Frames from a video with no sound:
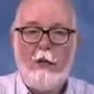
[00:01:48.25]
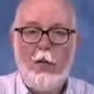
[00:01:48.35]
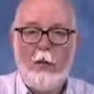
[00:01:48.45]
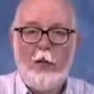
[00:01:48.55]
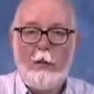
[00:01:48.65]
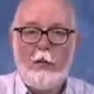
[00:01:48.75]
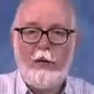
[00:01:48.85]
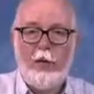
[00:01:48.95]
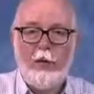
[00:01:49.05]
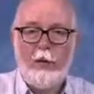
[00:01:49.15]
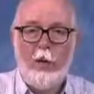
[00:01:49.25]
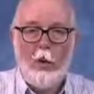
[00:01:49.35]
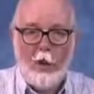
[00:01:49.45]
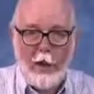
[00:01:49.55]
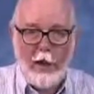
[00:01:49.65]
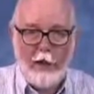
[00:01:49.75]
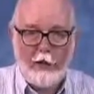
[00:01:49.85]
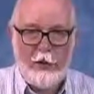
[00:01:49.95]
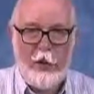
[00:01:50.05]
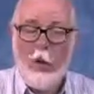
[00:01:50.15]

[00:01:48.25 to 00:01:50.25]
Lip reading: more depth of field or less,